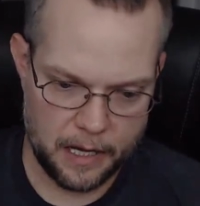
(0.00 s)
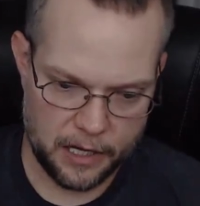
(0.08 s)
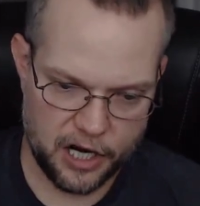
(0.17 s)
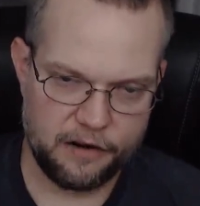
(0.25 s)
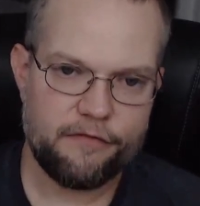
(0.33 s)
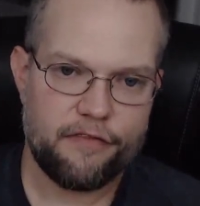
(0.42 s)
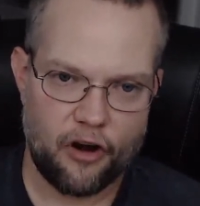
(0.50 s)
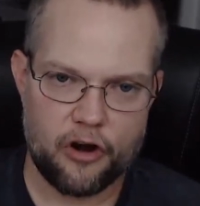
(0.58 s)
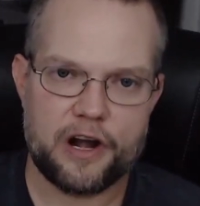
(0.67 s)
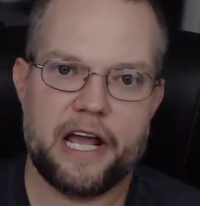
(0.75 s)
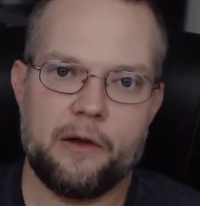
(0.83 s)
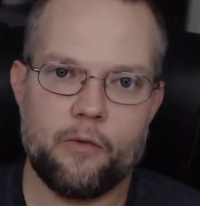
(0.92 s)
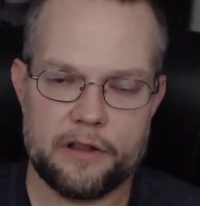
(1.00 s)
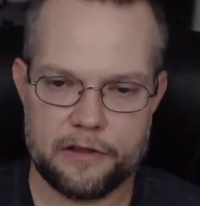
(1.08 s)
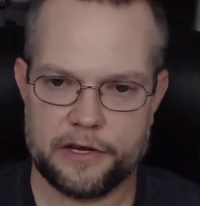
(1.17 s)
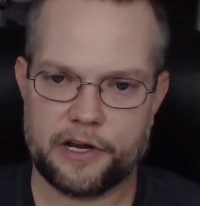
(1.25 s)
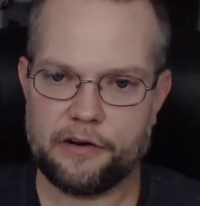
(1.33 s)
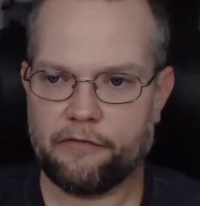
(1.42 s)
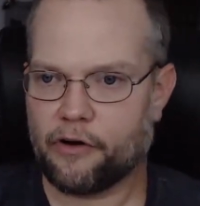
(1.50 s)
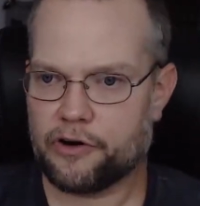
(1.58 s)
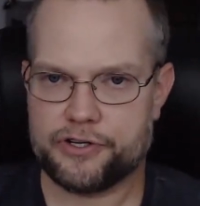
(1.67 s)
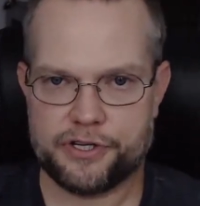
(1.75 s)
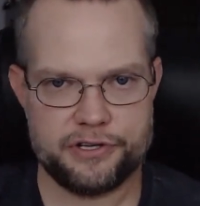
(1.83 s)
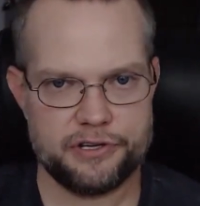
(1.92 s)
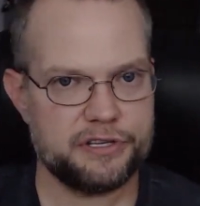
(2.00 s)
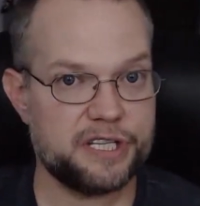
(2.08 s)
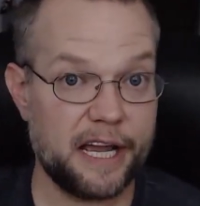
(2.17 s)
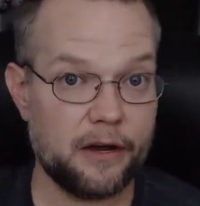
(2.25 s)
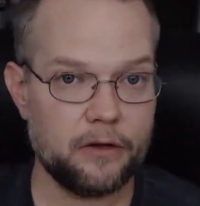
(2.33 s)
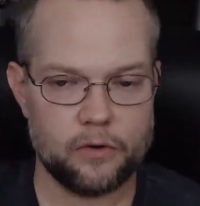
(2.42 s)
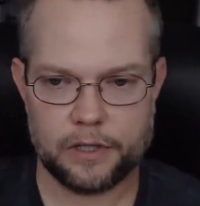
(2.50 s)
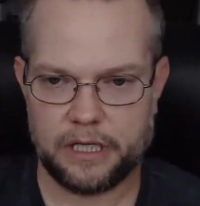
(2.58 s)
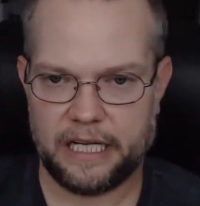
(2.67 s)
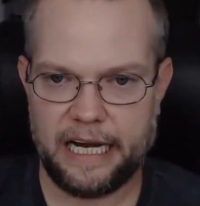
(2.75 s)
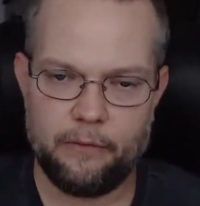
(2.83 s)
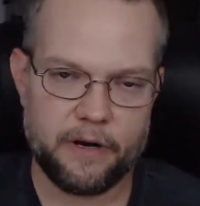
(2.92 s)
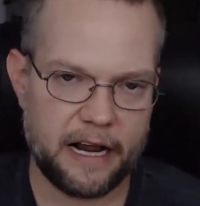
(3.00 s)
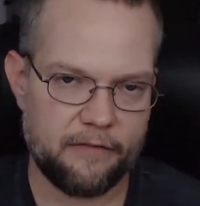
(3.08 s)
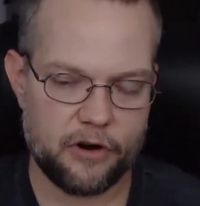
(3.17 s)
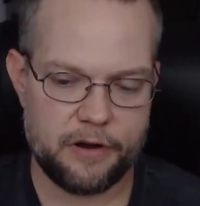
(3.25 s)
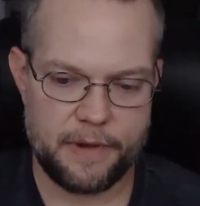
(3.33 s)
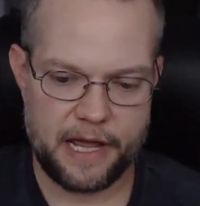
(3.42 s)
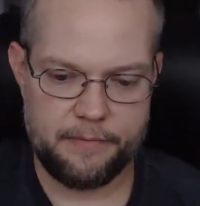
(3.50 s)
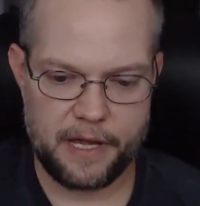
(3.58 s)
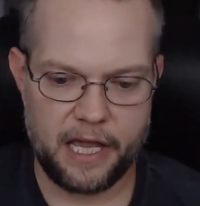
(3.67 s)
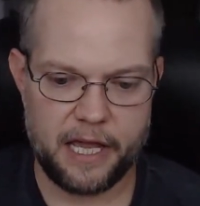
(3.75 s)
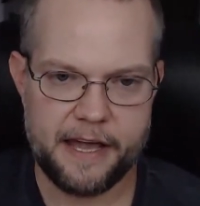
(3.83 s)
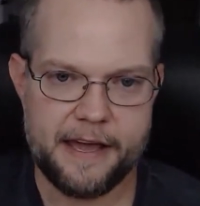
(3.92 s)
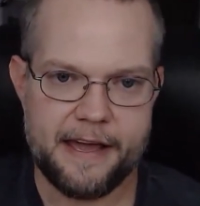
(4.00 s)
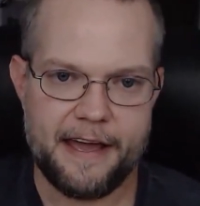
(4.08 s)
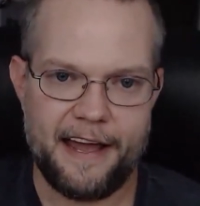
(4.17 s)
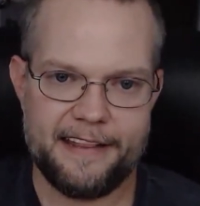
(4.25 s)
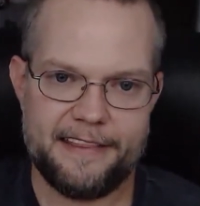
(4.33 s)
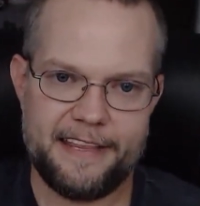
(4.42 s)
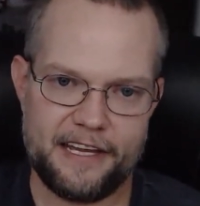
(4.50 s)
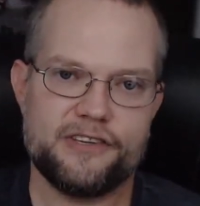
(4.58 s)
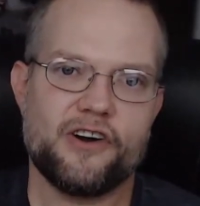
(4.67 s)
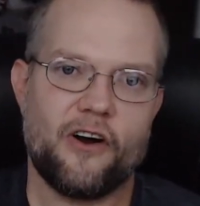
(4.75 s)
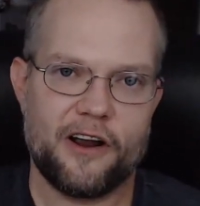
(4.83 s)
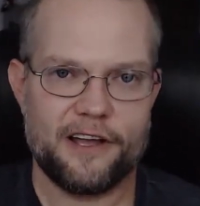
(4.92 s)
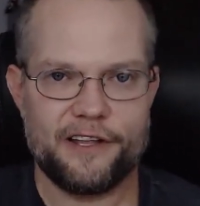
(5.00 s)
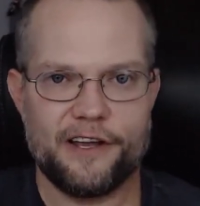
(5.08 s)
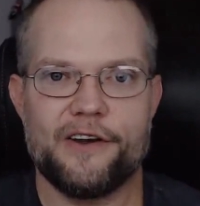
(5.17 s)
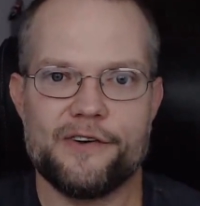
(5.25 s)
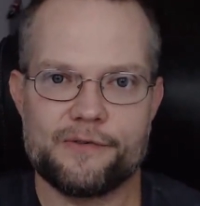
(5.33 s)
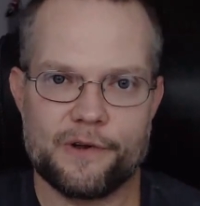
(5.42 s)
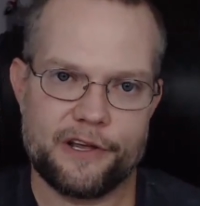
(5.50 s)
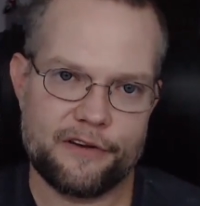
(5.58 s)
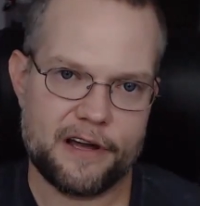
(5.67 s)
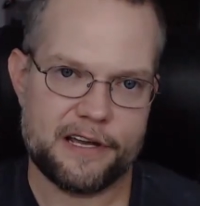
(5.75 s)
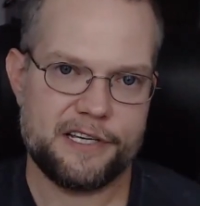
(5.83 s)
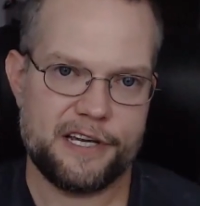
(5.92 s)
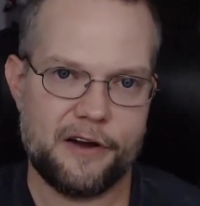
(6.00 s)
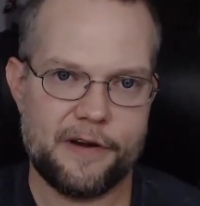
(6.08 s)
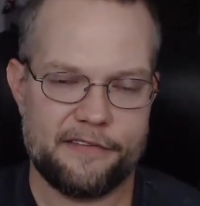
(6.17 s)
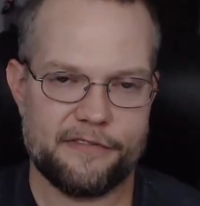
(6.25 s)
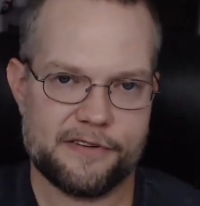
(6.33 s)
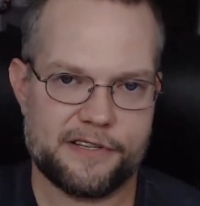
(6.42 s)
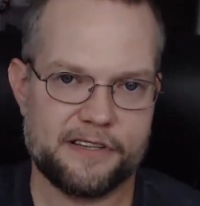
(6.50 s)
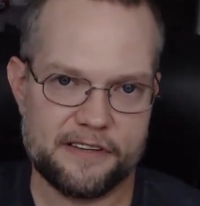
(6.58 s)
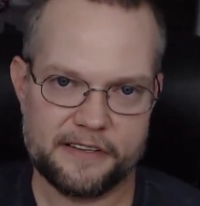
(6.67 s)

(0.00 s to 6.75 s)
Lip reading: converting, whether the conversion's a sale or a lead, whatever it may be, and then target those with your SEO efforts.